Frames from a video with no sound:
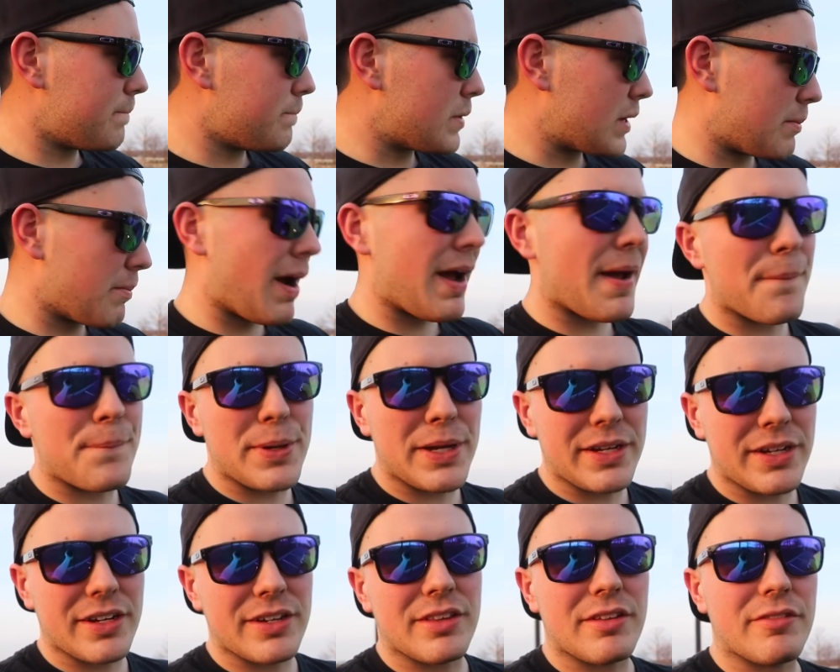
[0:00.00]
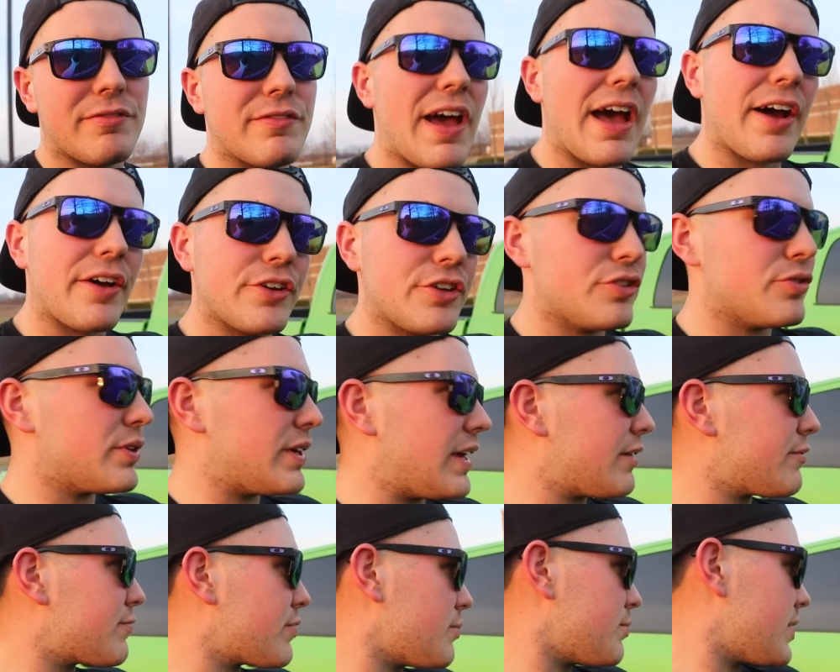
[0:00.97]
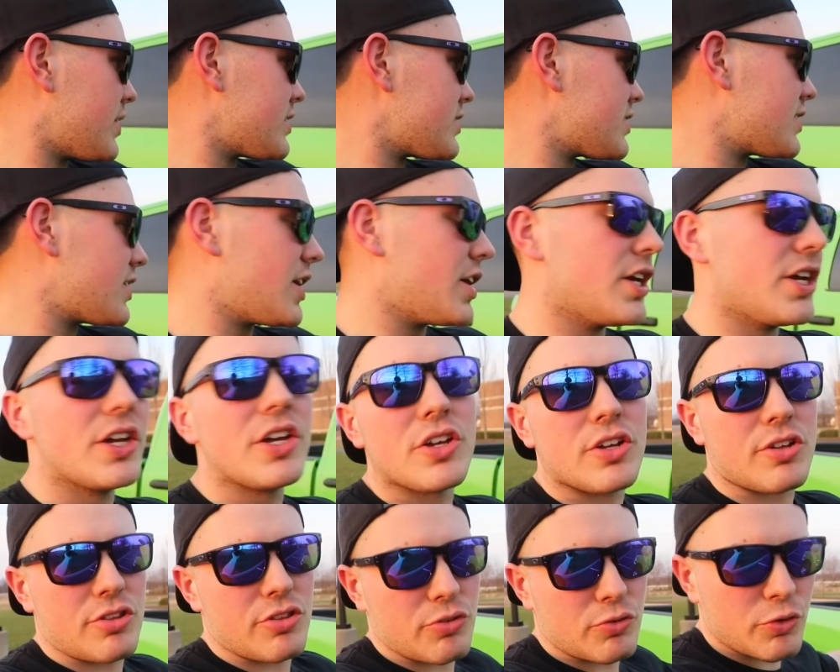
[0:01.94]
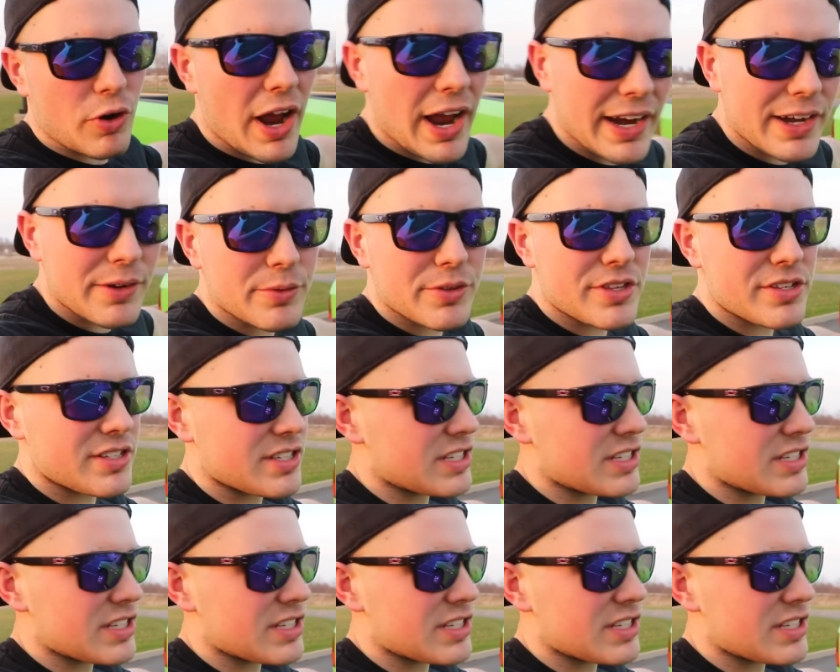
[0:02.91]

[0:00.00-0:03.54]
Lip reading: But in my opinion, the value you get from this, the ride with the